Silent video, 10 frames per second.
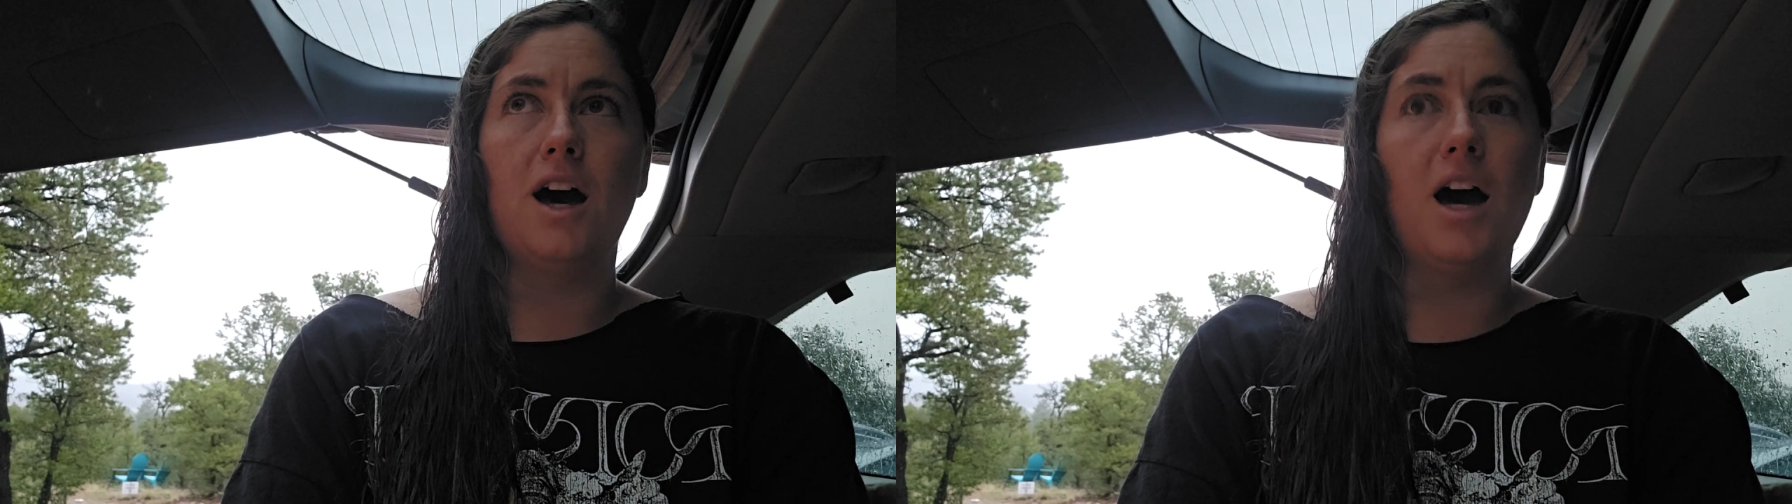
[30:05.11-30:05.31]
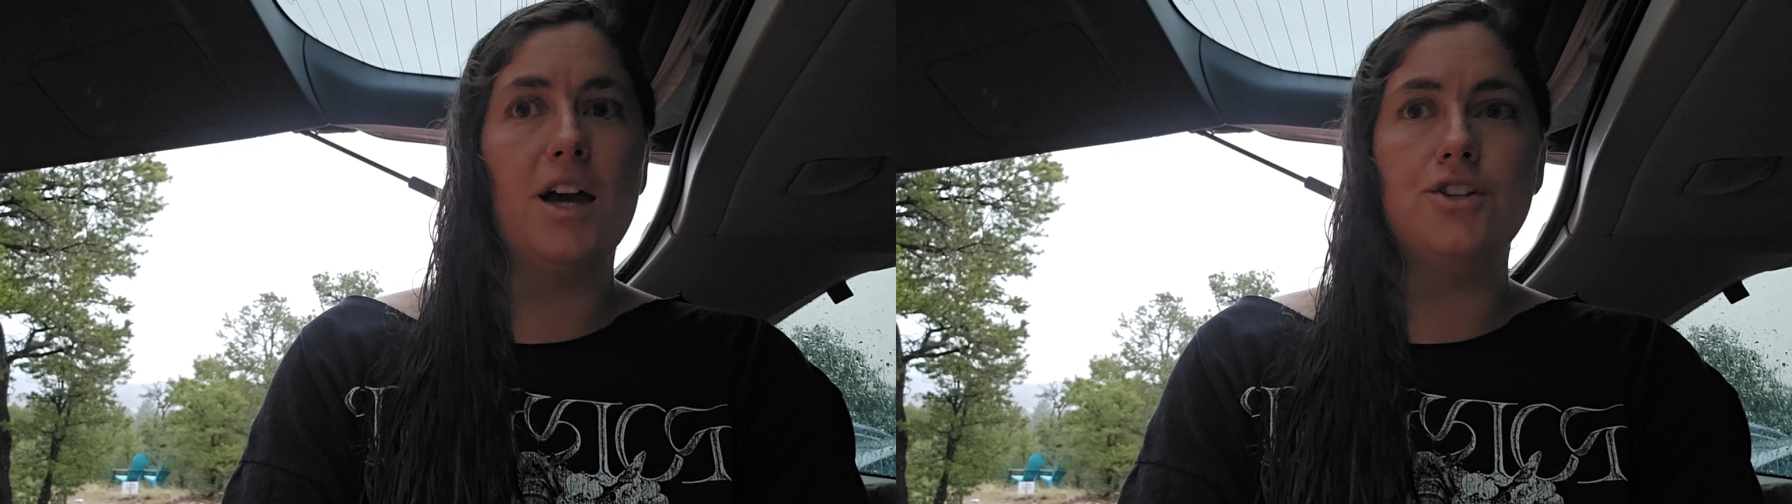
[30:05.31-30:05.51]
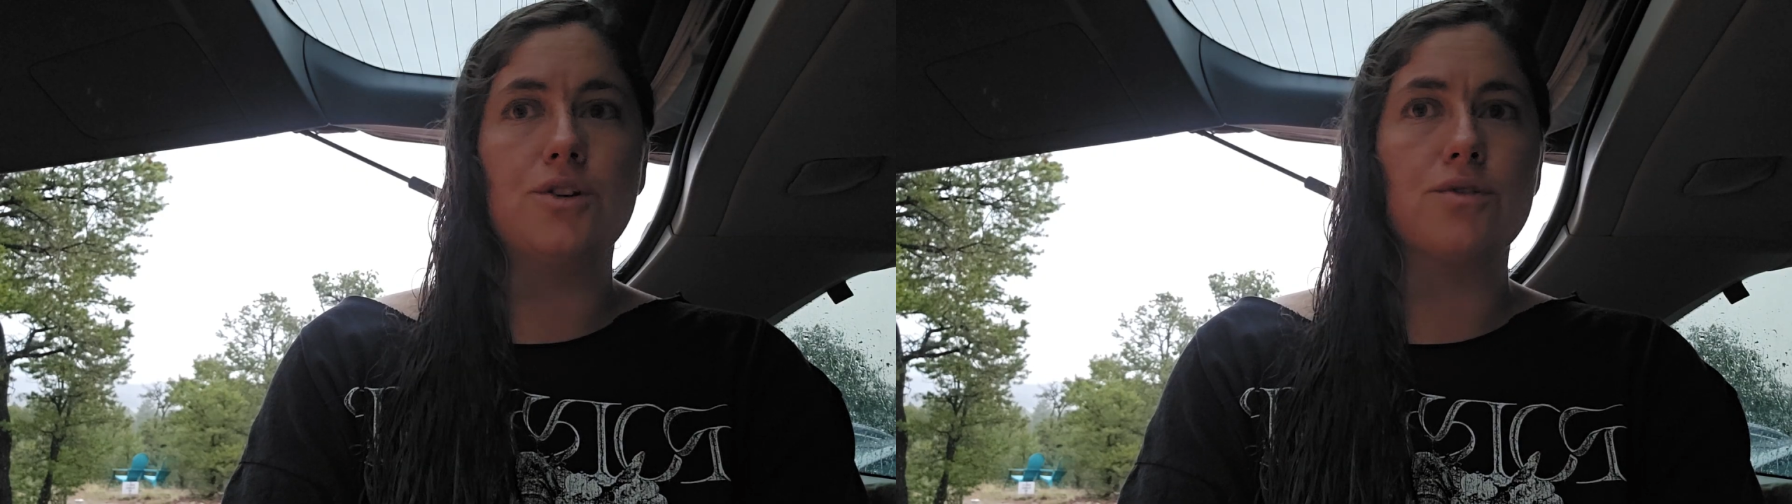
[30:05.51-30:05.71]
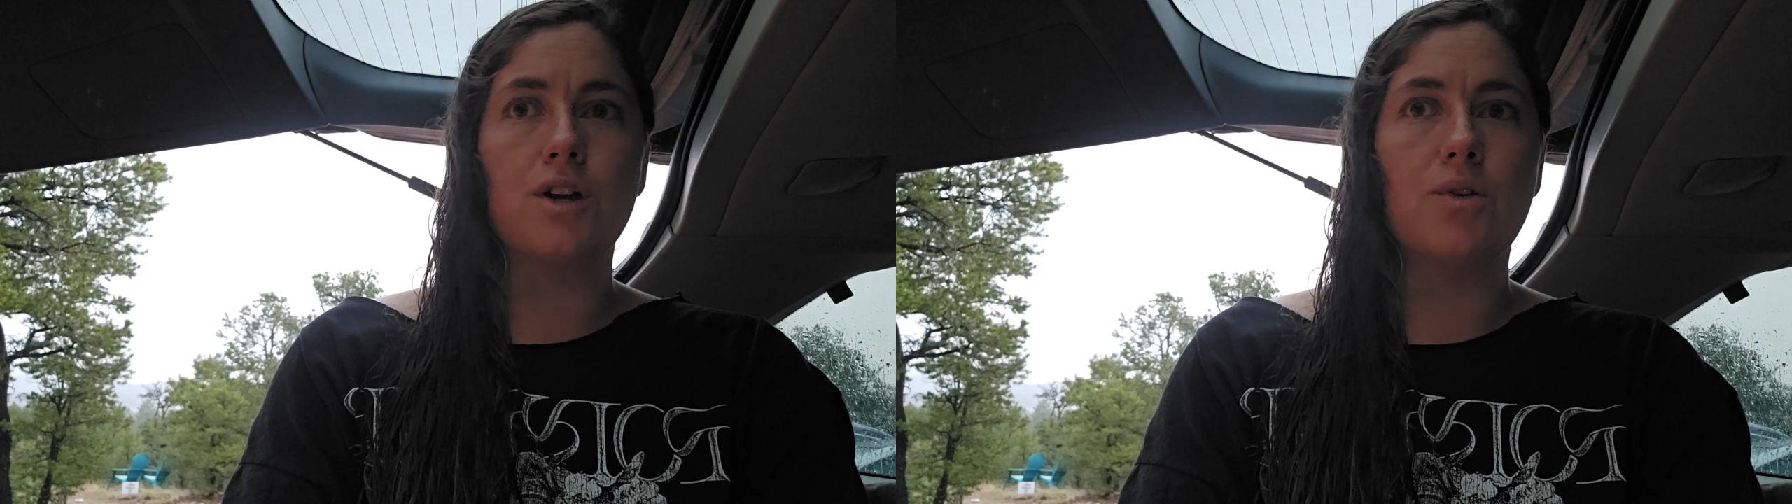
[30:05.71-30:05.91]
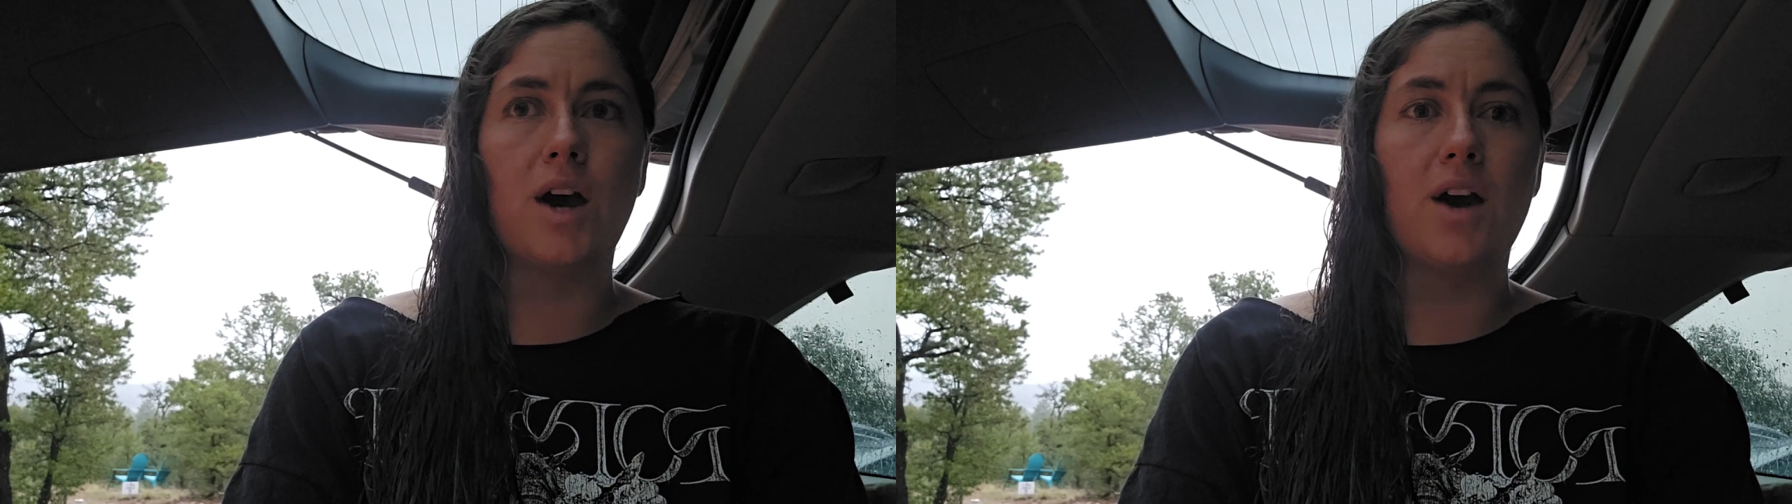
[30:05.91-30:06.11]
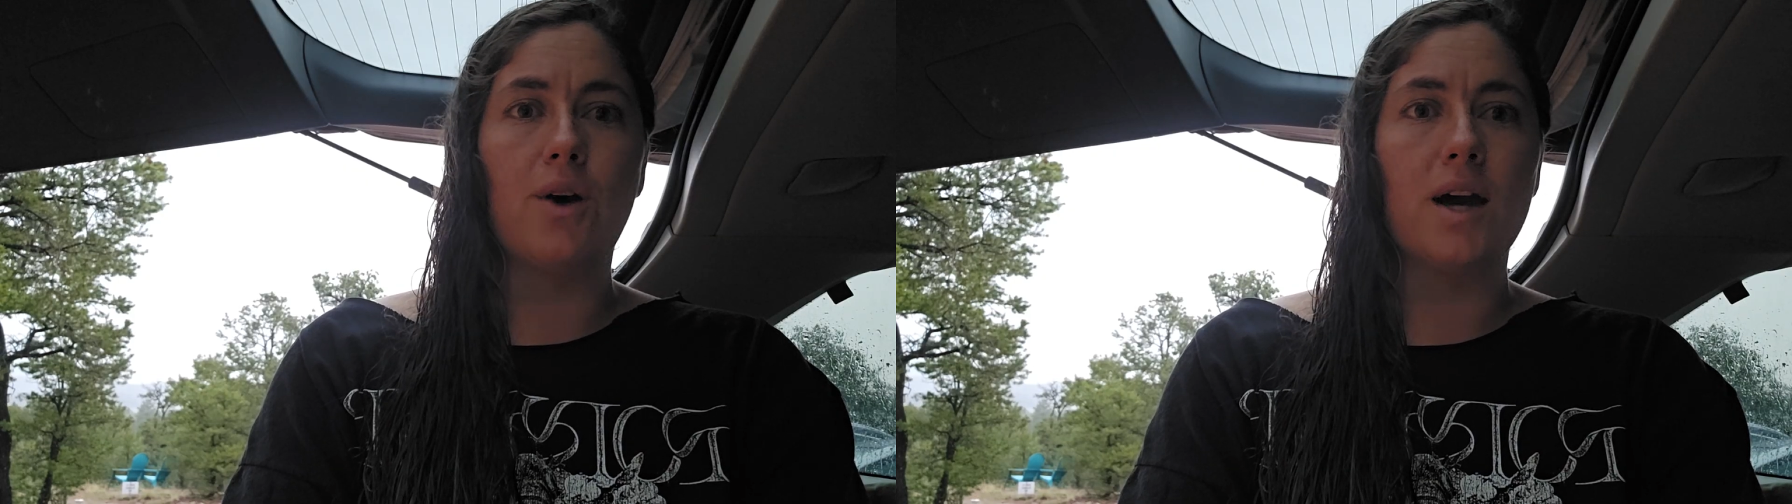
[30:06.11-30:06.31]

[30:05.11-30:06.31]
I don't know how